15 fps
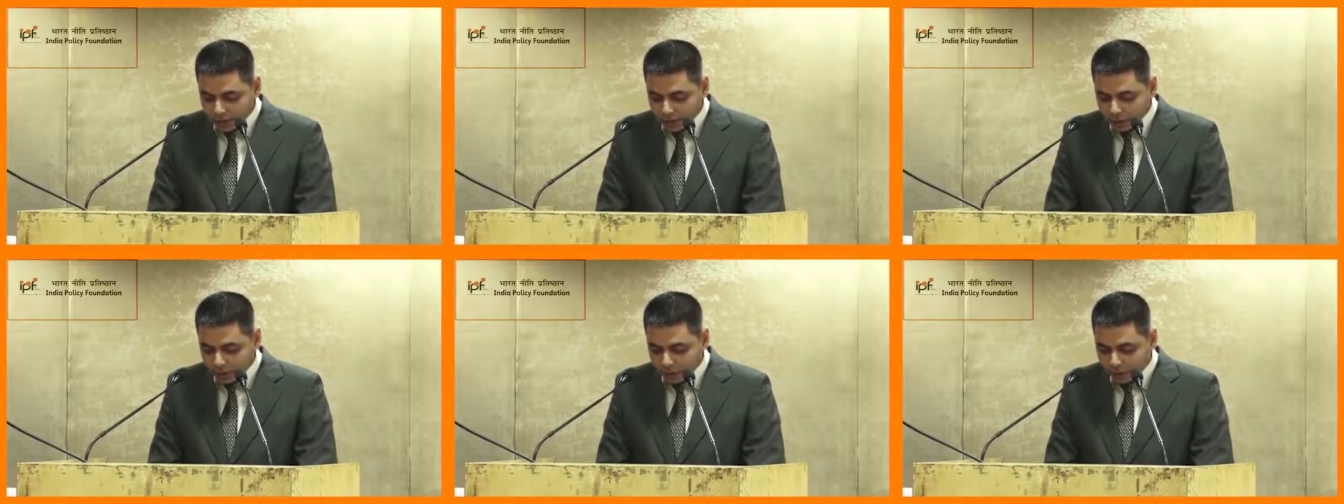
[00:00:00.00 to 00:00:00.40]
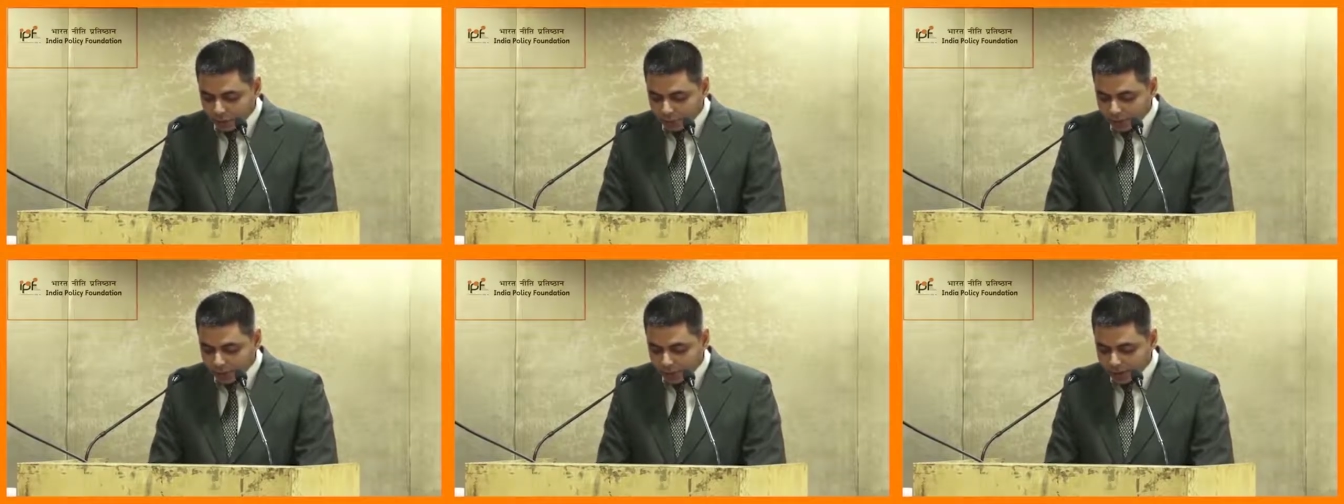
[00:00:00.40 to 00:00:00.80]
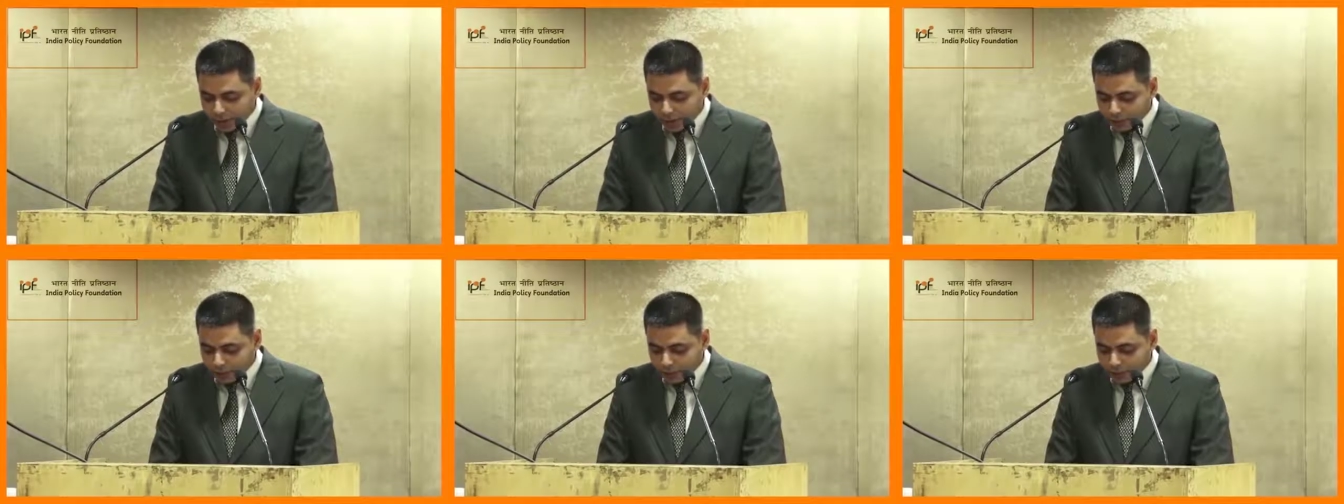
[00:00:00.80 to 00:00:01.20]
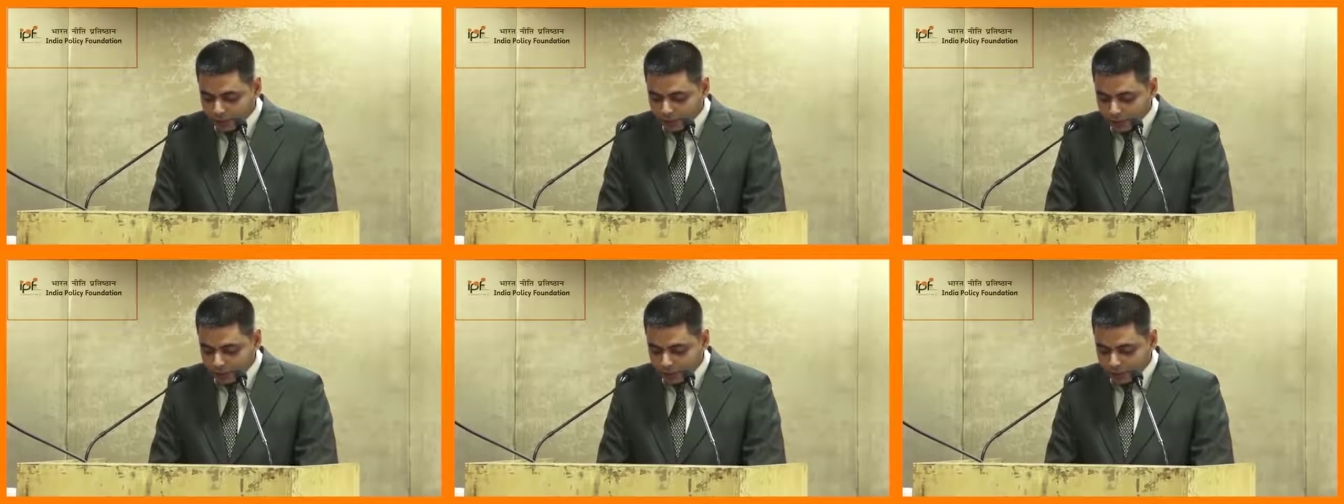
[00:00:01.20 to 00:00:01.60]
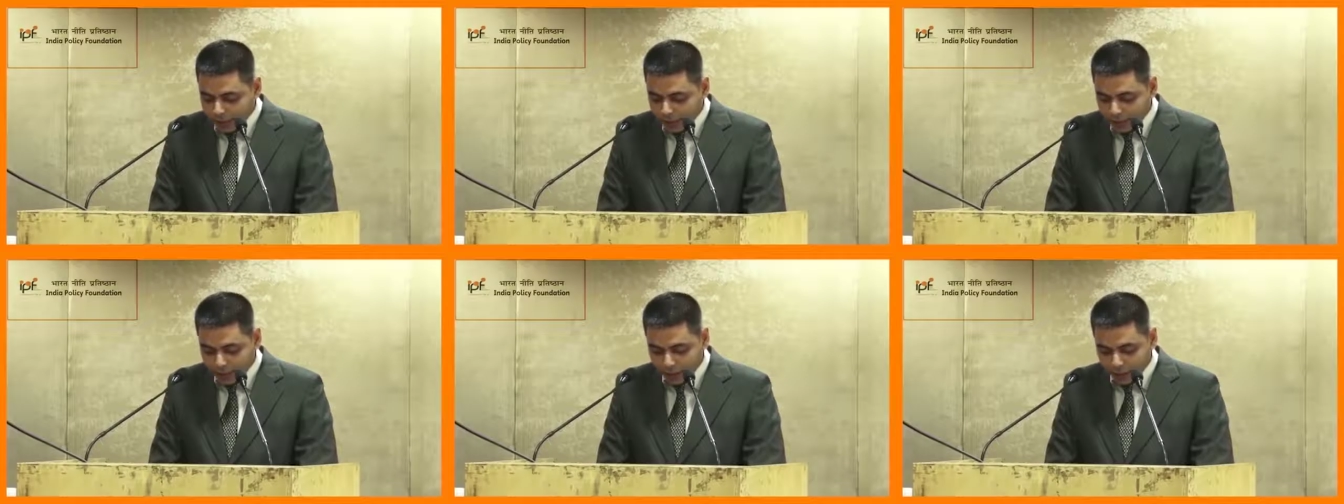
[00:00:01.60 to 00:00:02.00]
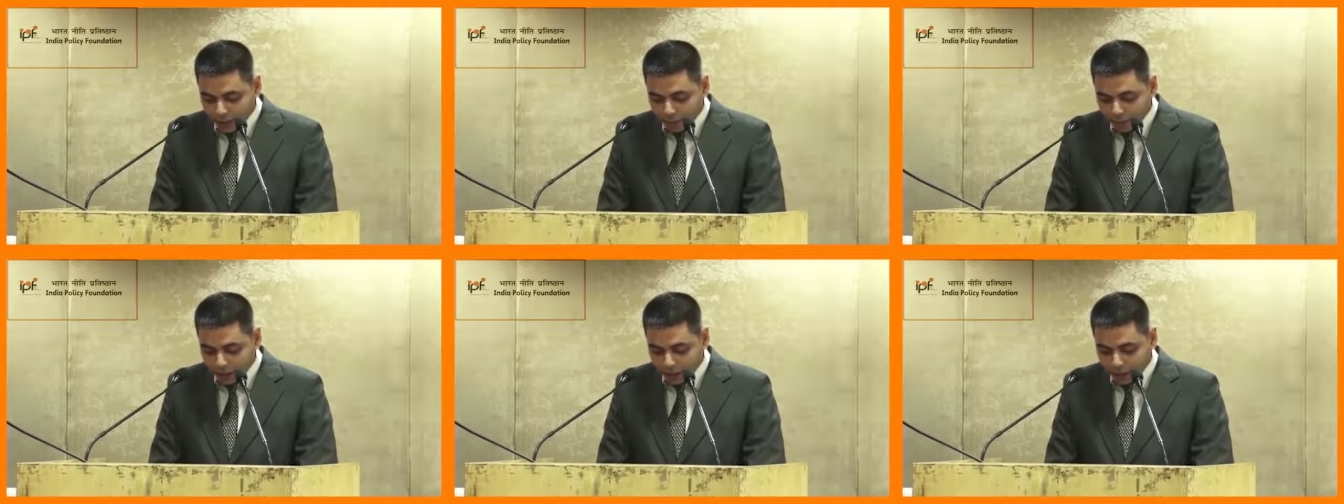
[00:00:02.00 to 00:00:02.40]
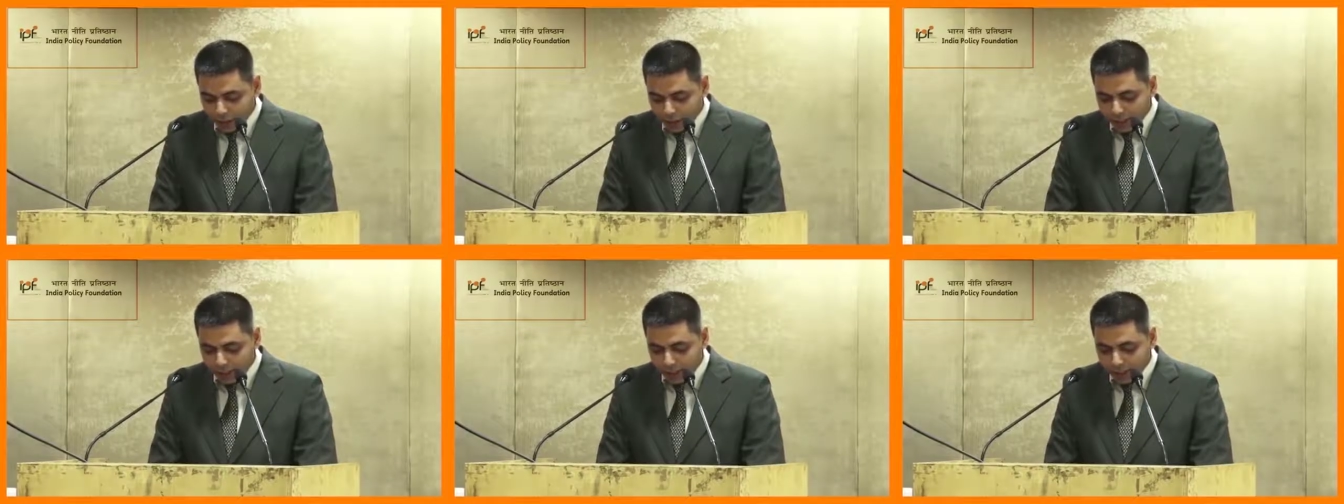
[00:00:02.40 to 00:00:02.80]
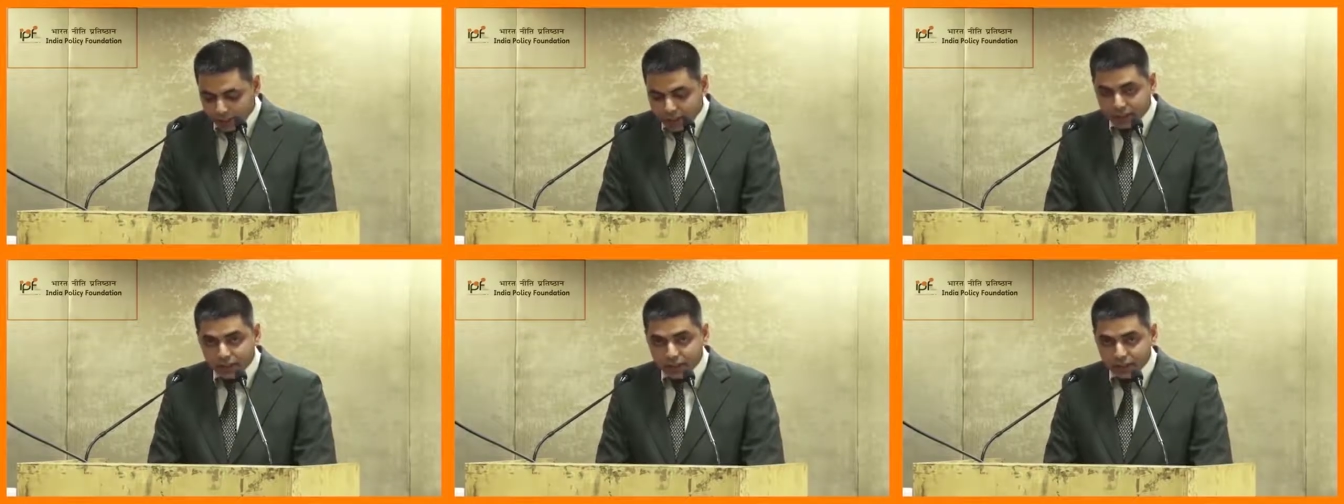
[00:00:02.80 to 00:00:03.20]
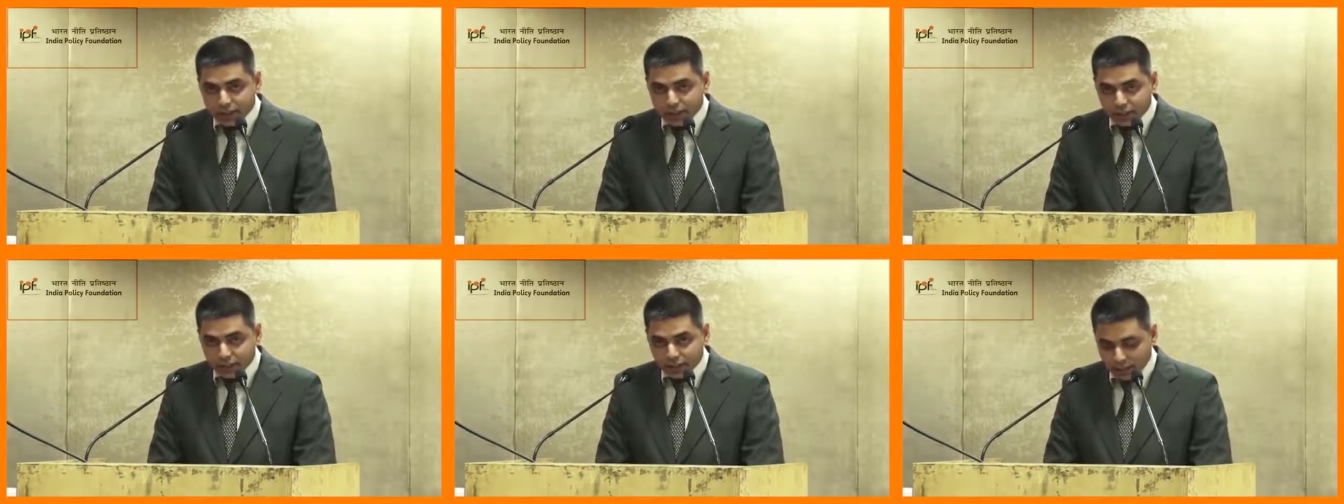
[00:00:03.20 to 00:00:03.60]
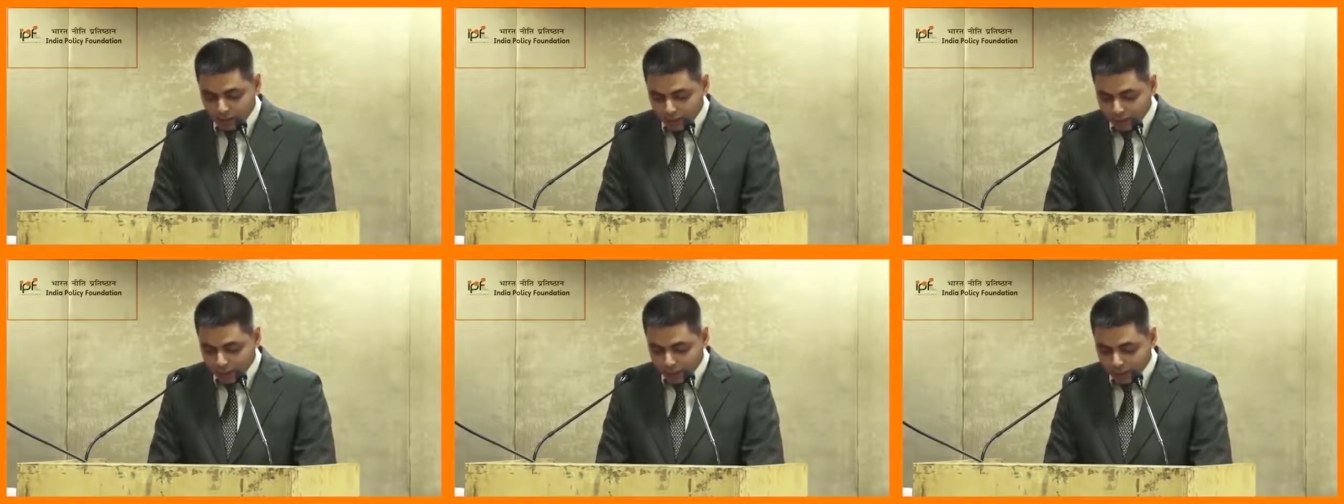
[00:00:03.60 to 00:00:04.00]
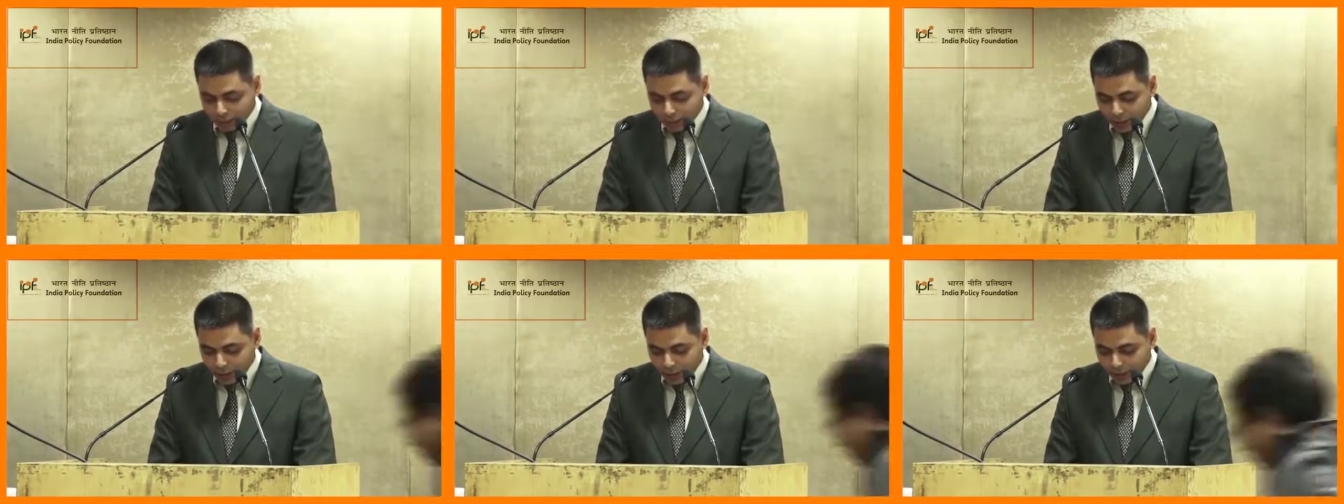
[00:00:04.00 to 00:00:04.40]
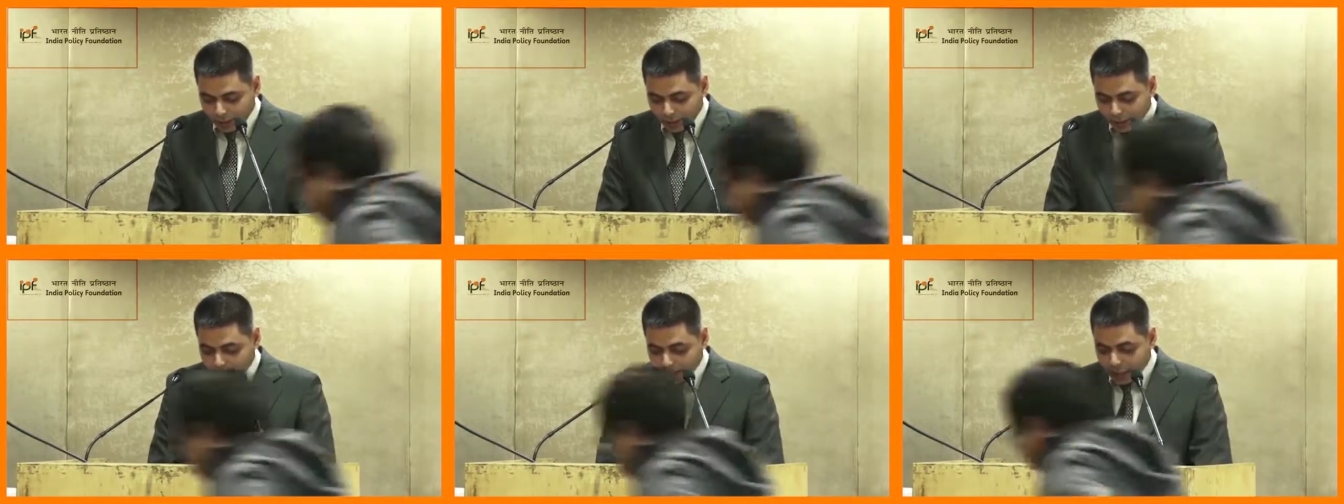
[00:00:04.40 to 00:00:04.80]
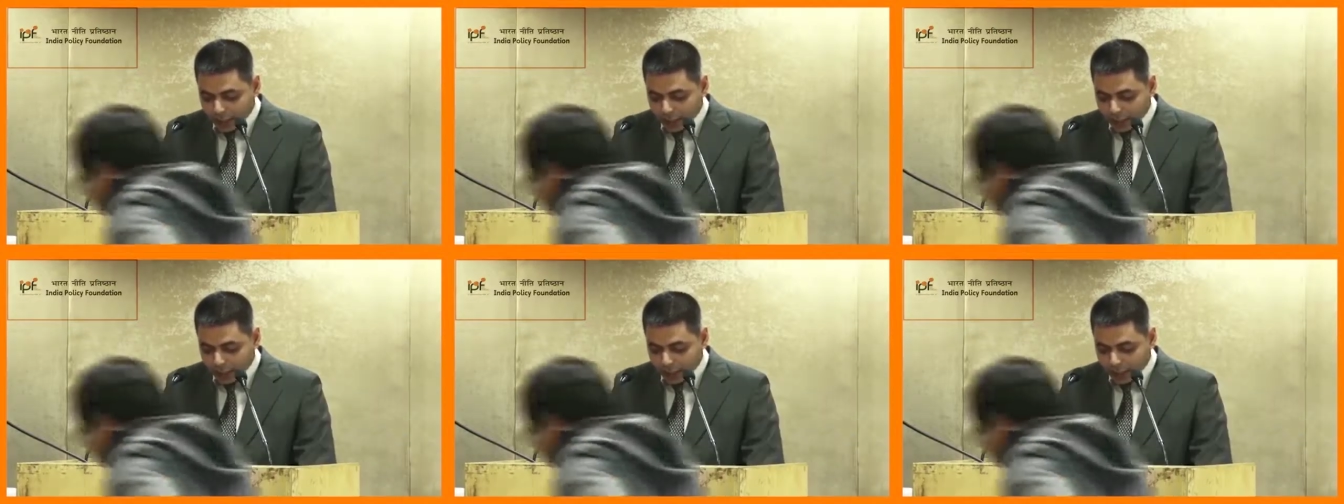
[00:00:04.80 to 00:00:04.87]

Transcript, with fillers: the top leaders of Awami League and the Bengali intelligentsia were eliminated,